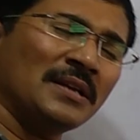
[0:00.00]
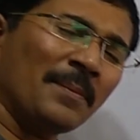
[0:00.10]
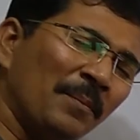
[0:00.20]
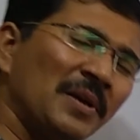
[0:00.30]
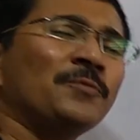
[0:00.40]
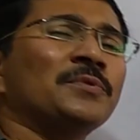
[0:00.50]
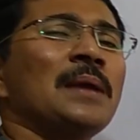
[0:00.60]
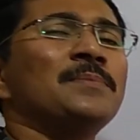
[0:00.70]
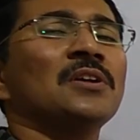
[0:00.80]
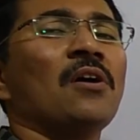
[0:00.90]
number of
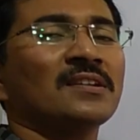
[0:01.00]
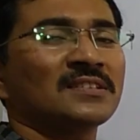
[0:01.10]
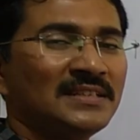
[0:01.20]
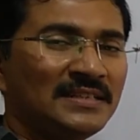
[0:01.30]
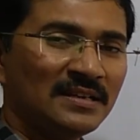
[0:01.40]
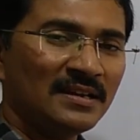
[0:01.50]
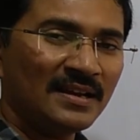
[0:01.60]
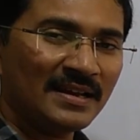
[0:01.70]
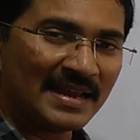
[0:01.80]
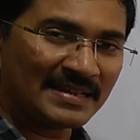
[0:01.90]
times asked in
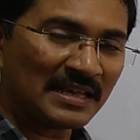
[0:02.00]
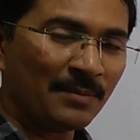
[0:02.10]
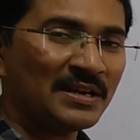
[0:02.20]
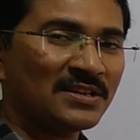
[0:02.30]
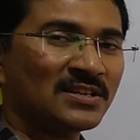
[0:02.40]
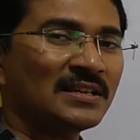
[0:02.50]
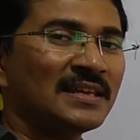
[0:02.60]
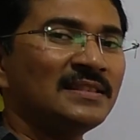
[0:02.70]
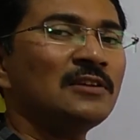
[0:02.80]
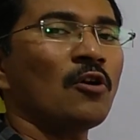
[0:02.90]
examination
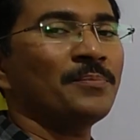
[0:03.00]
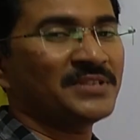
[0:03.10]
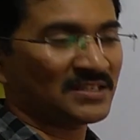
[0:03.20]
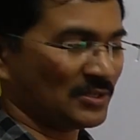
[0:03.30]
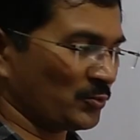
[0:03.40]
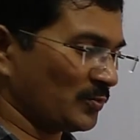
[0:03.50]
in the objective.